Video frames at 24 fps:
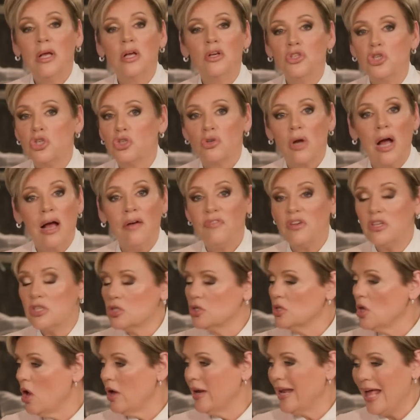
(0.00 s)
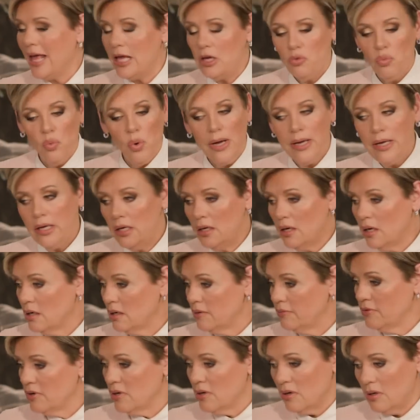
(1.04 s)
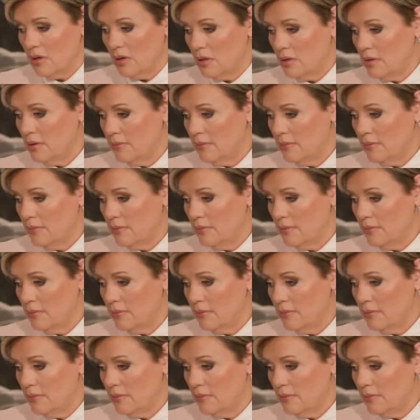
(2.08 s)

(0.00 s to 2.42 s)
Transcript: Because strife is not a way of God.